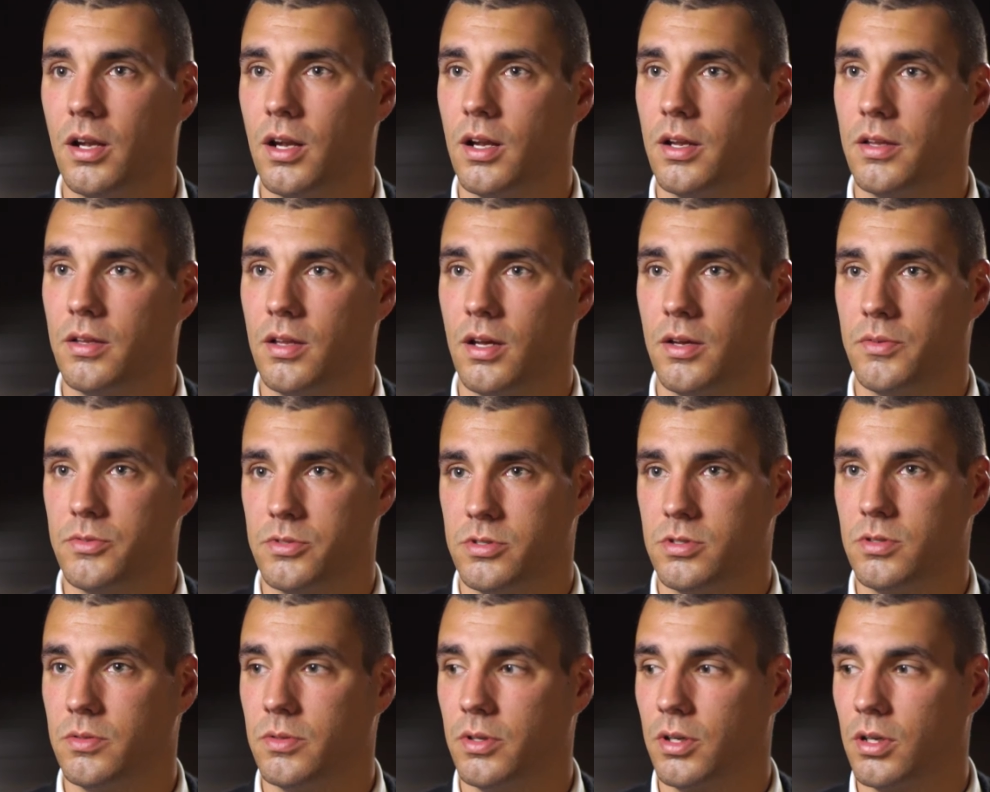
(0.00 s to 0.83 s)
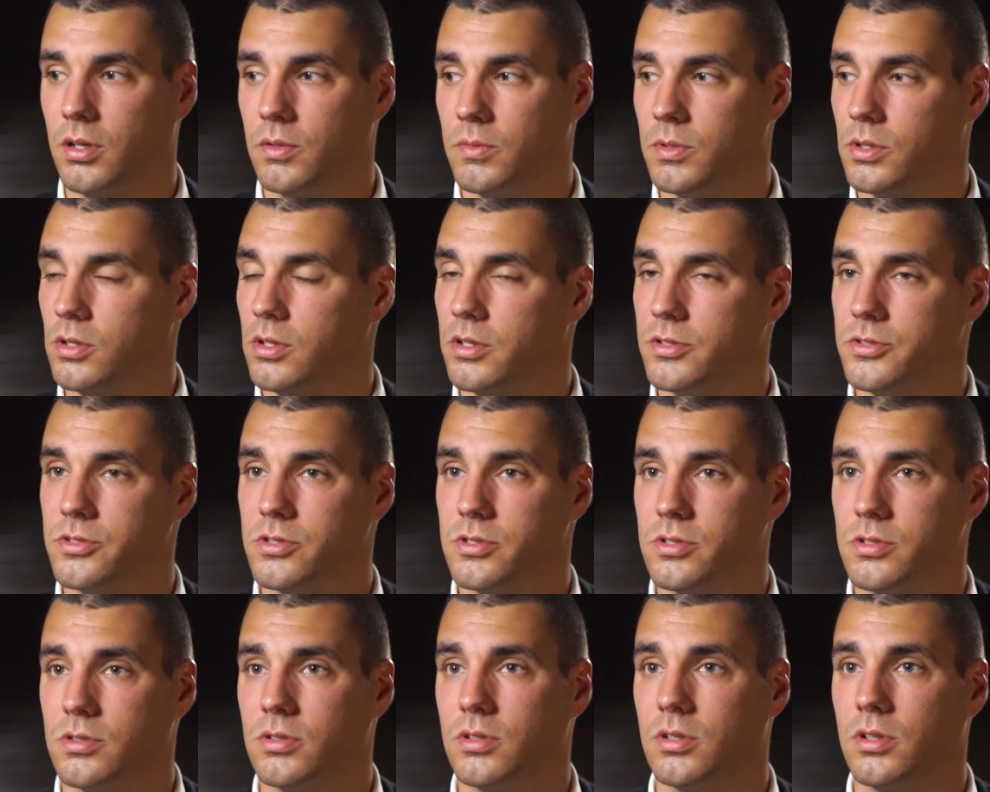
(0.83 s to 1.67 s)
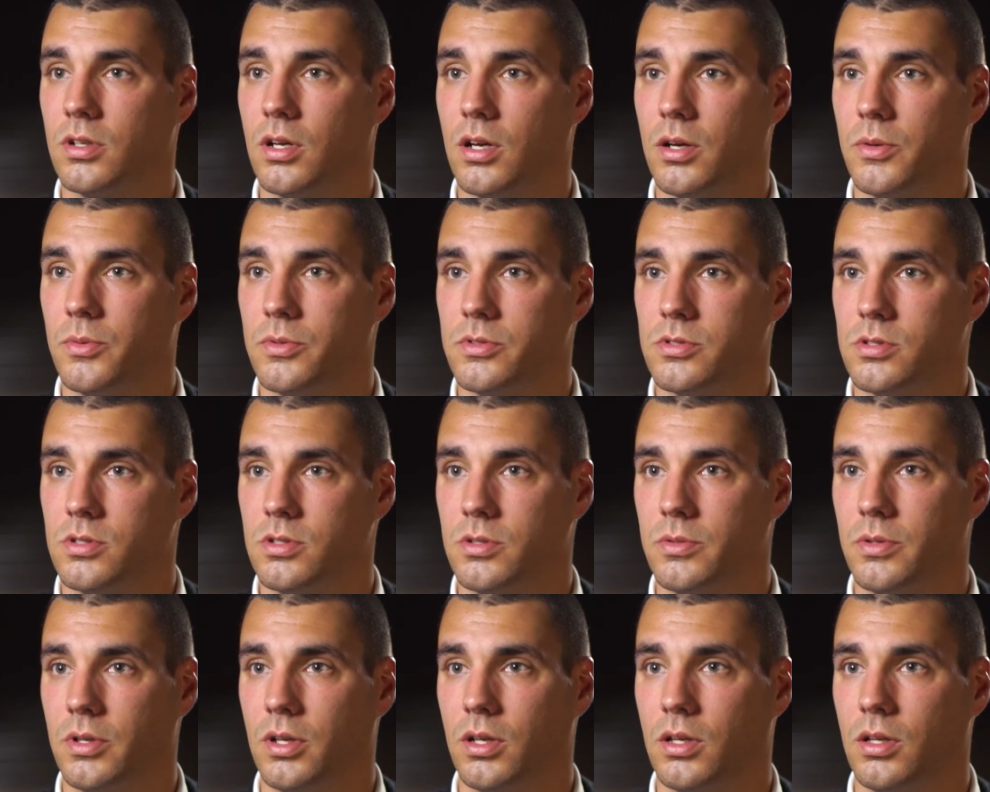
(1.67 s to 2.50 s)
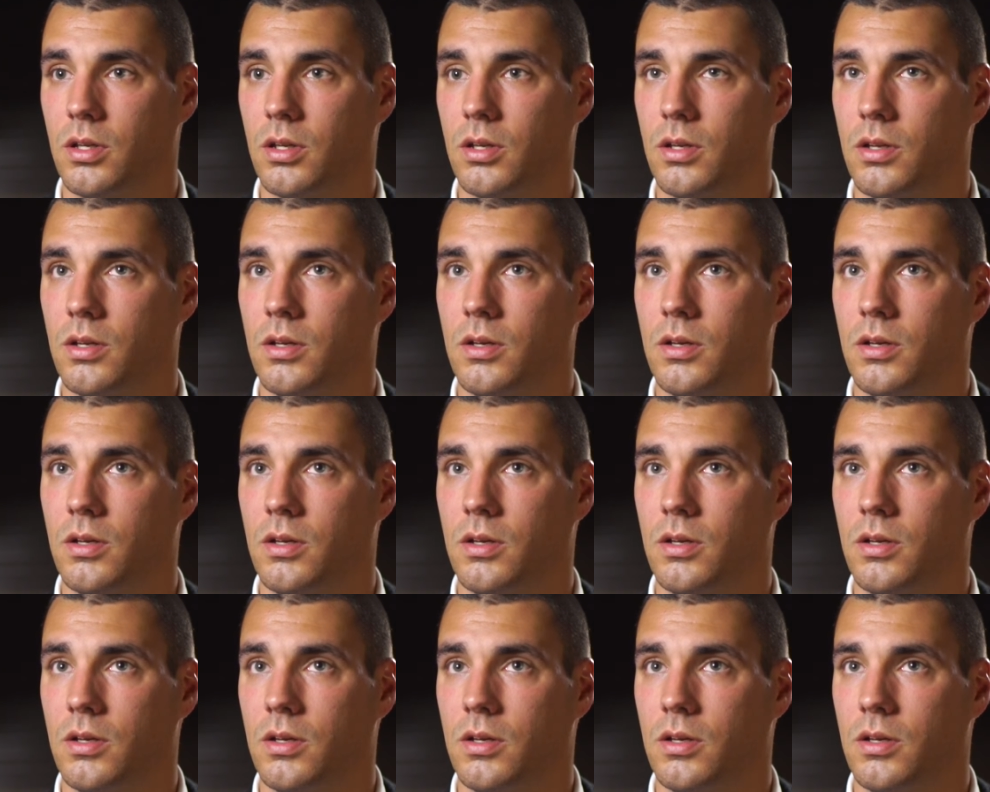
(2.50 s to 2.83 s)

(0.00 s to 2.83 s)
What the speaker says: I was doing it religiously. I was doing it